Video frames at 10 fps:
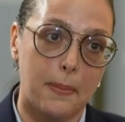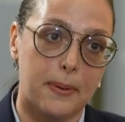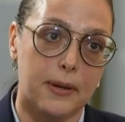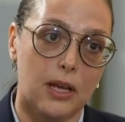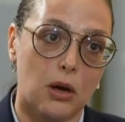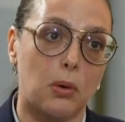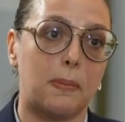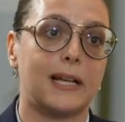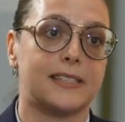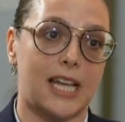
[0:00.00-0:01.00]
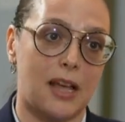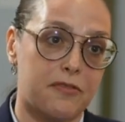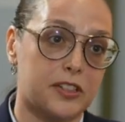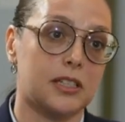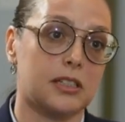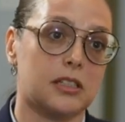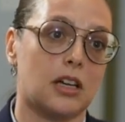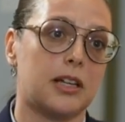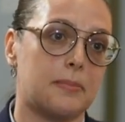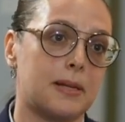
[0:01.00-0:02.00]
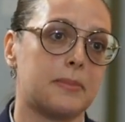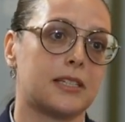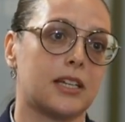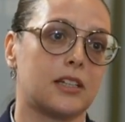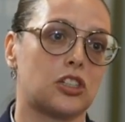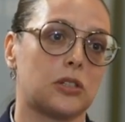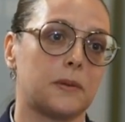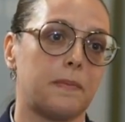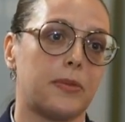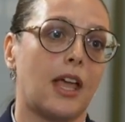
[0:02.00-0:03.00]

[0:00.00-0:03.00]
up, will place emphasis on implementation,